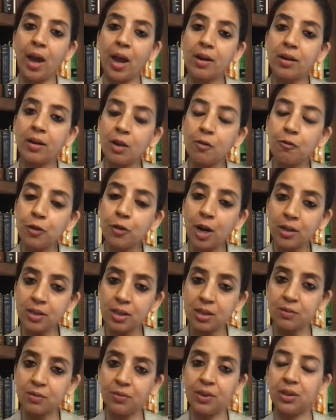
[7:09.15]

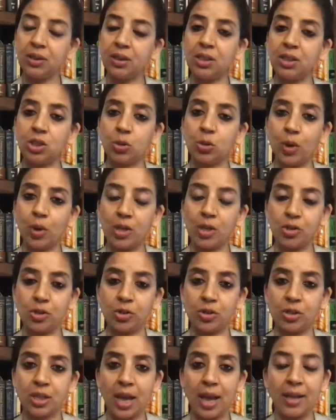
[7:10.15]
confronted with these
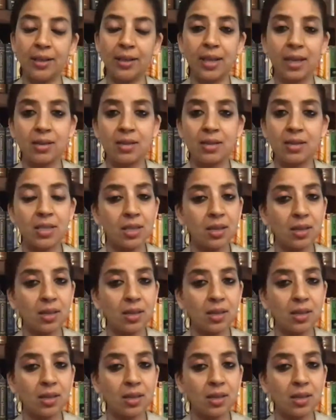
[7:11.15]
questions, and there is